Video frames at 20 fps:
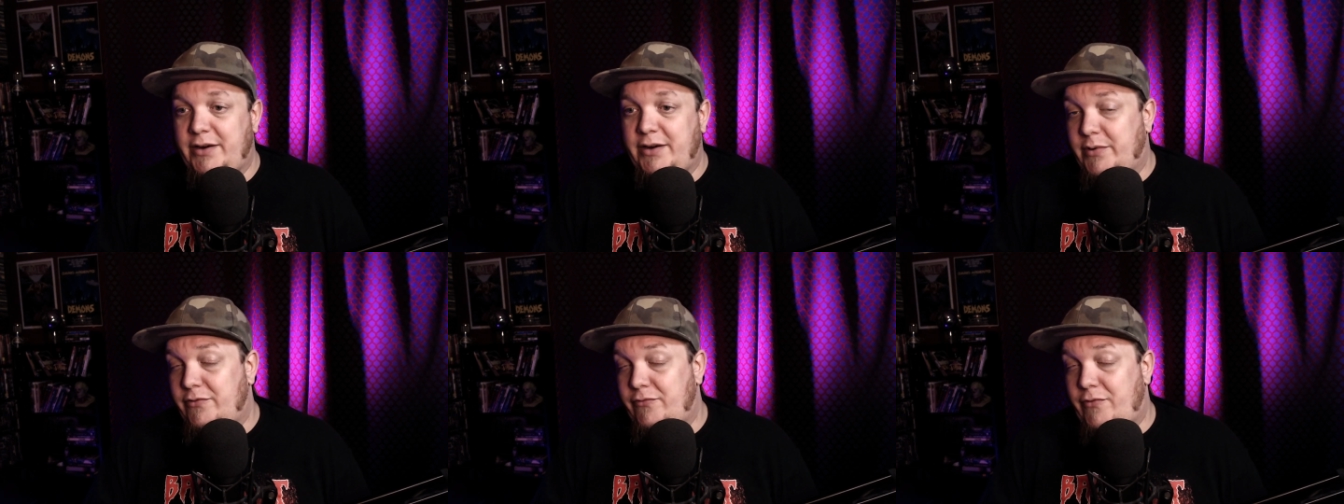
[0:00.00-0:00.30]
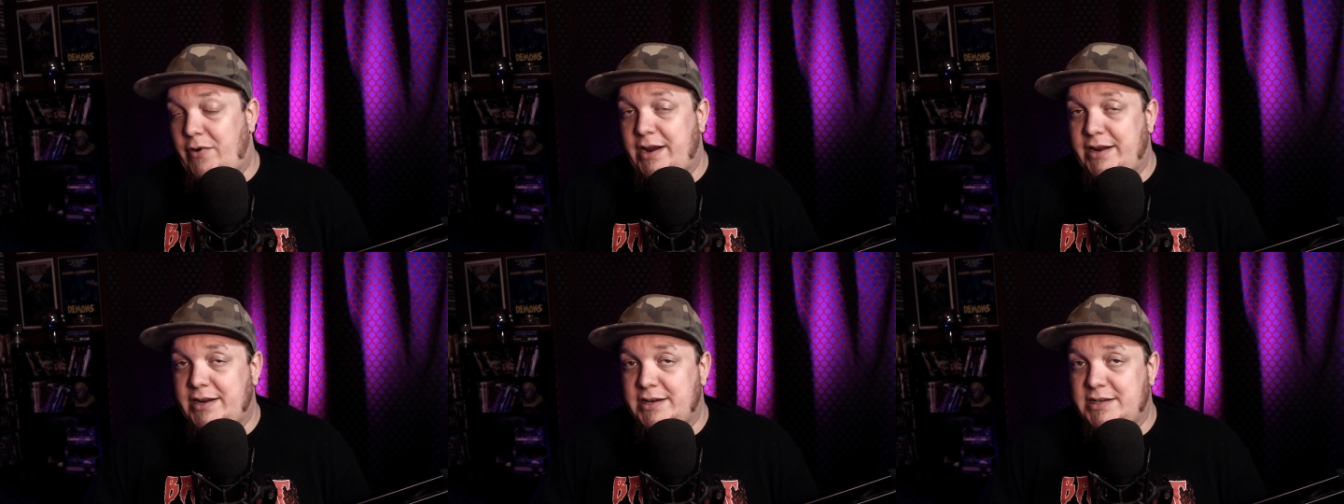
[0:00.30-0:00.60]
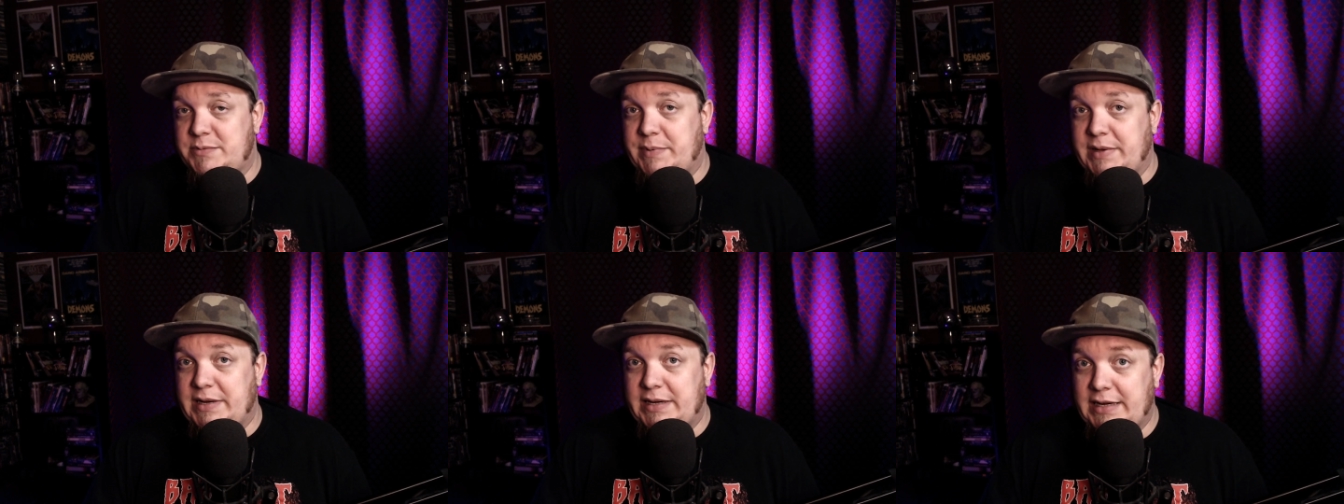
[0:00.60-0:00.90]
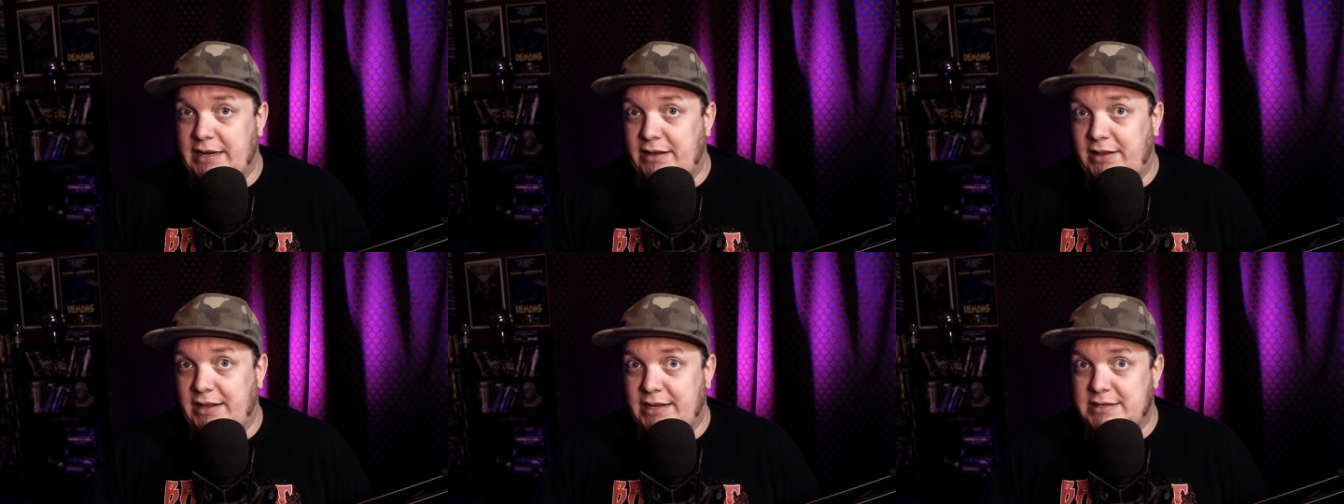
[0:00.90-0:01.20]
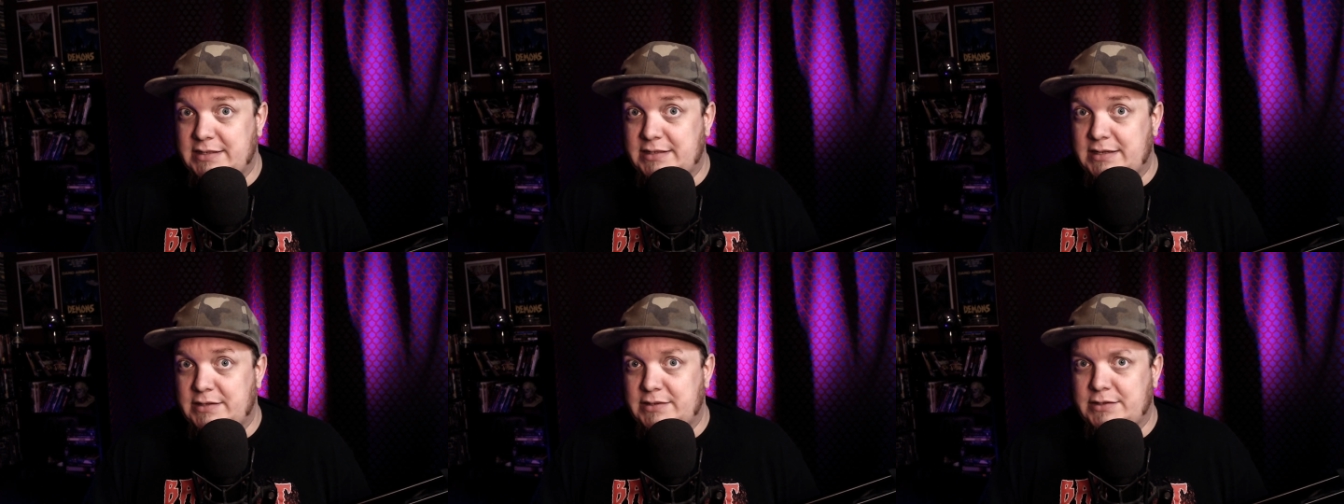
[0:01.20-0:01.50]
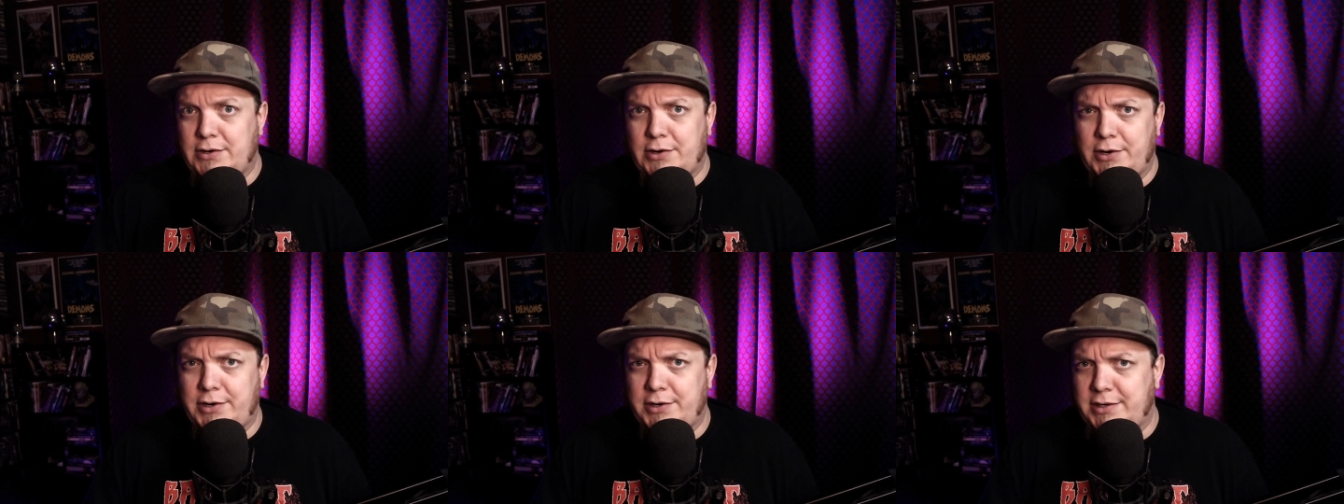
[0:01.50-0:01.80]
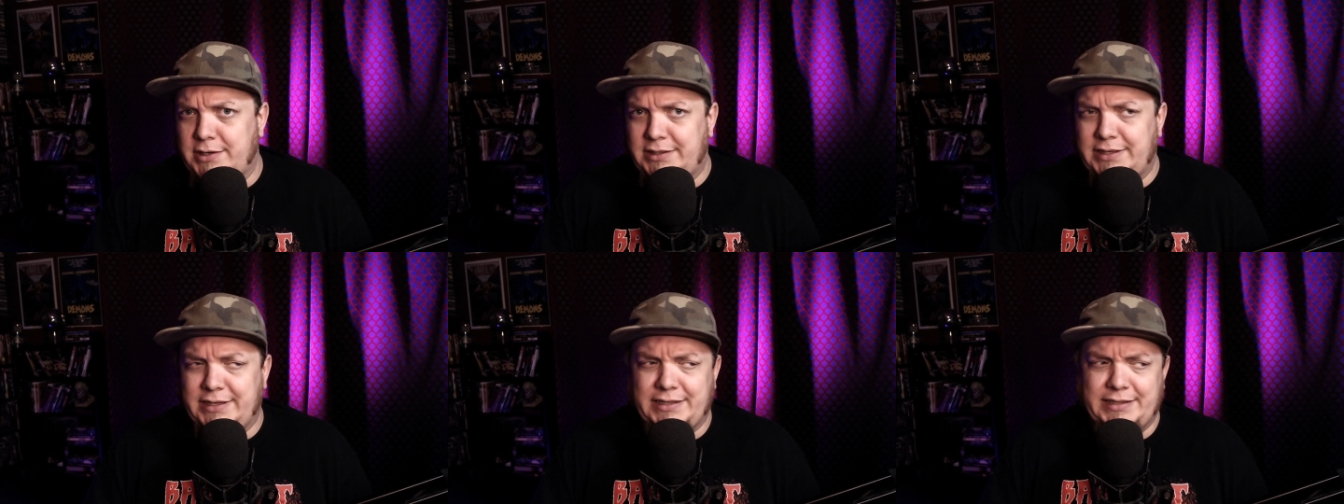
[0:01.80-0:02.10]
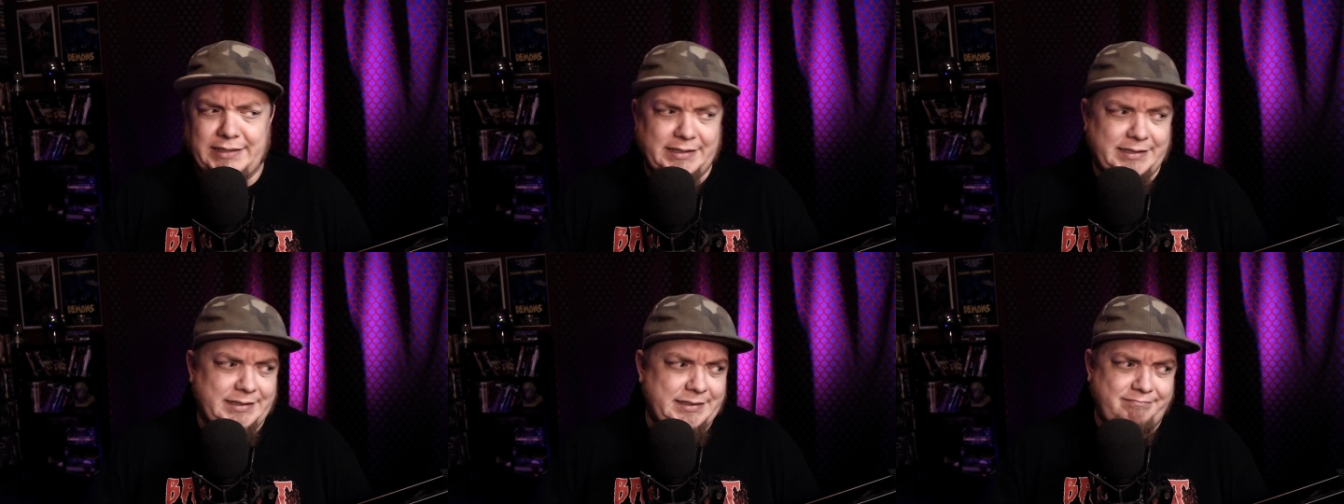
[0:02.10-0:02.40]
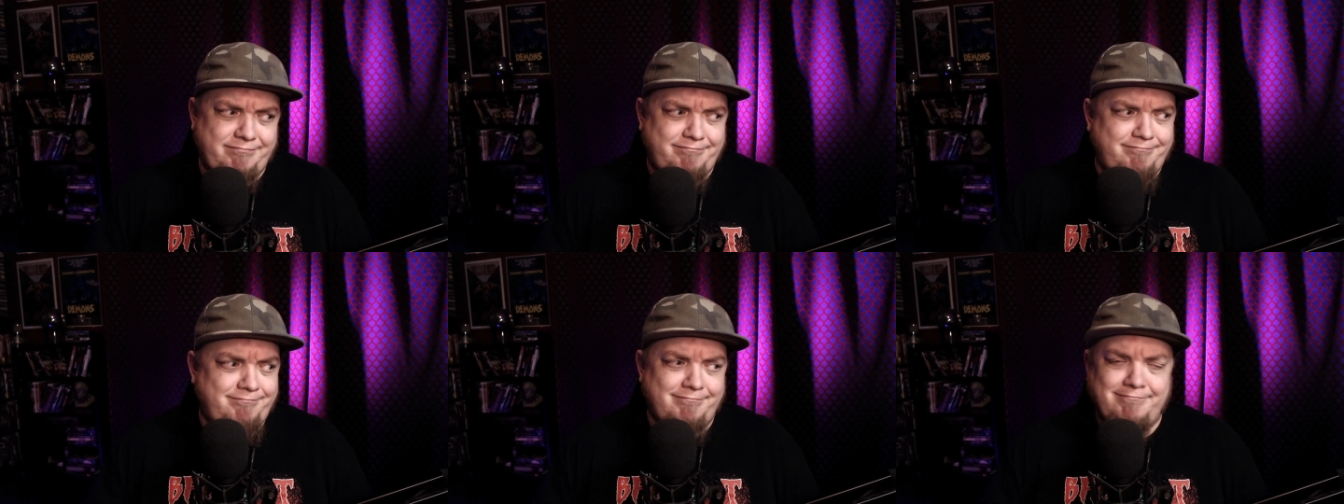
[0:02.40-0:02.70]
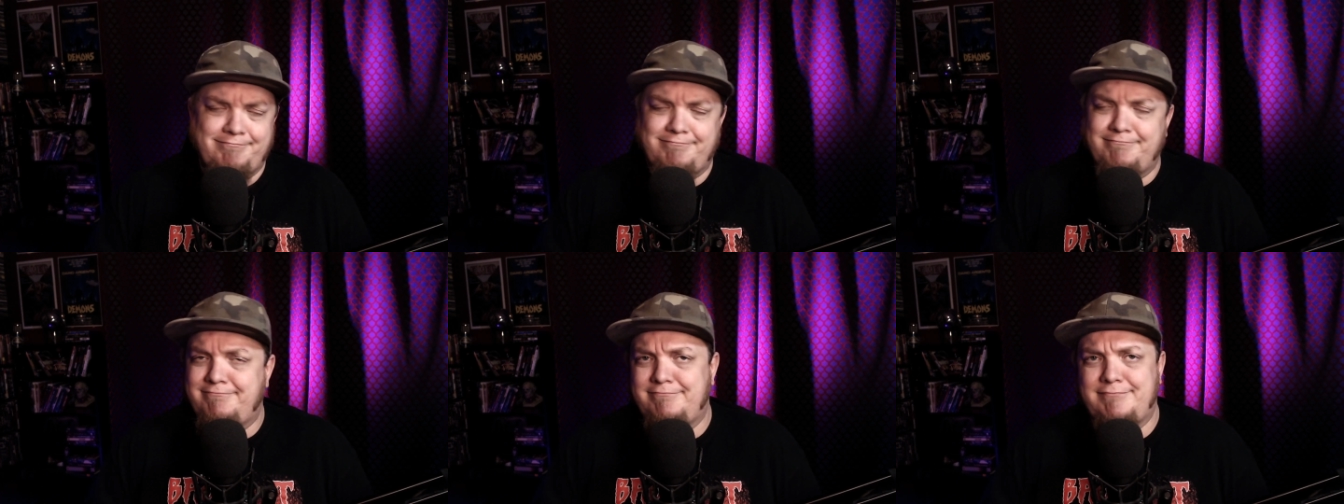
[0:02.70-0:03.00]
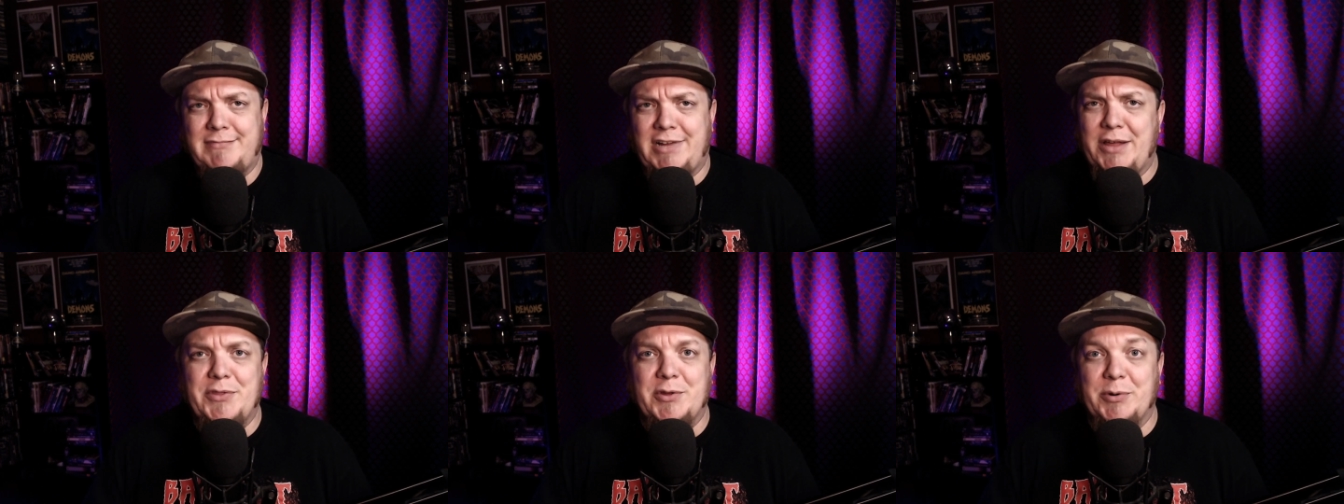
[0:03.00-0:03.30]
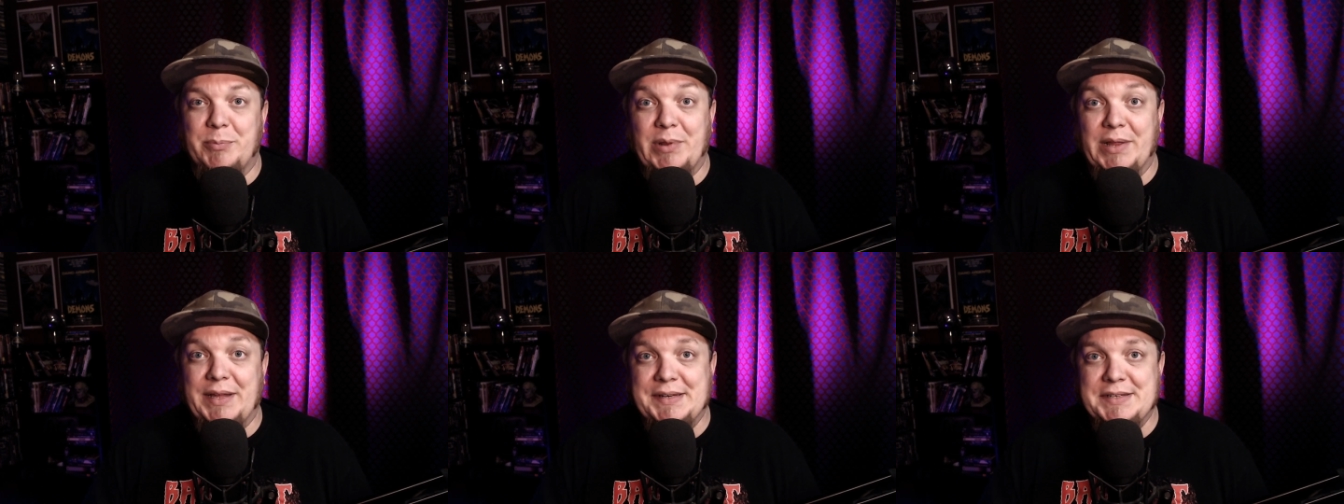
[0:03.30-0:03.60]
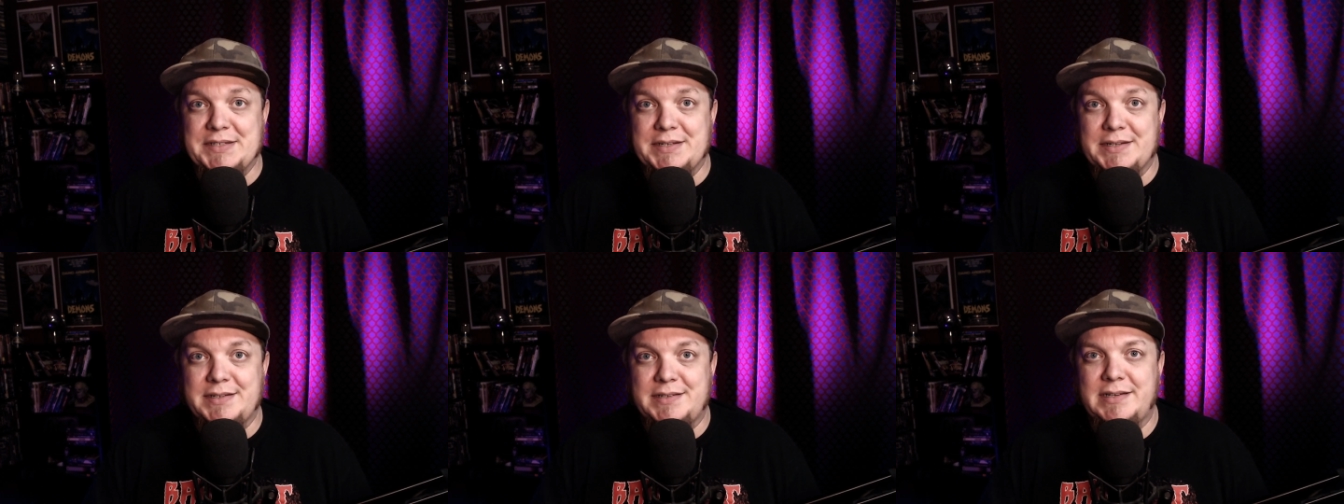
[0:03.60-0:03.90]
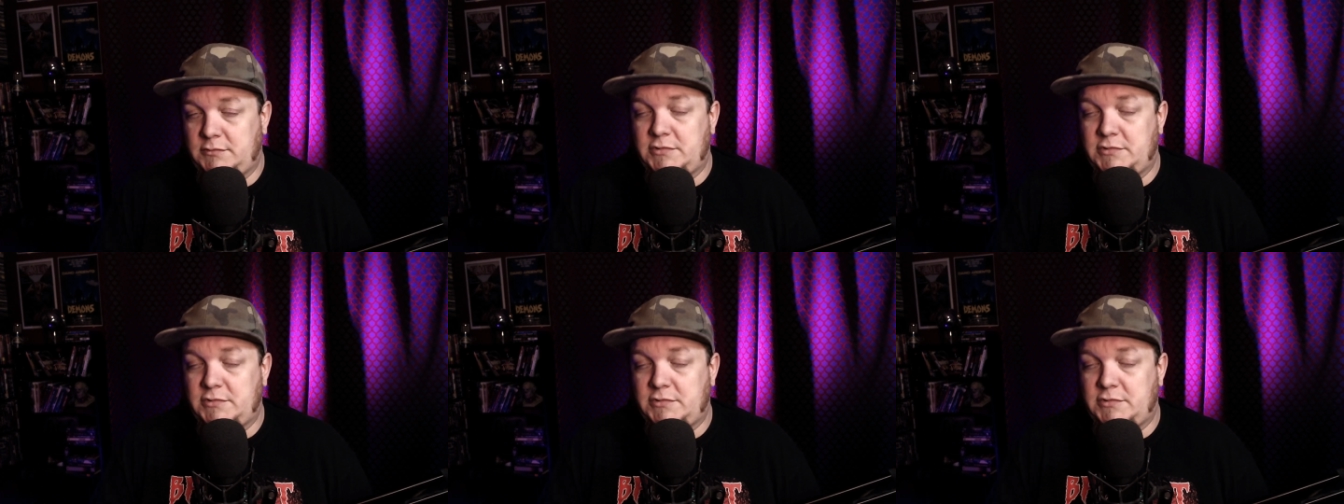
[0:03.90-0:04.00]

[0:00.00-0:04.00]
while Ryan Spindell has his Kirkland and other places.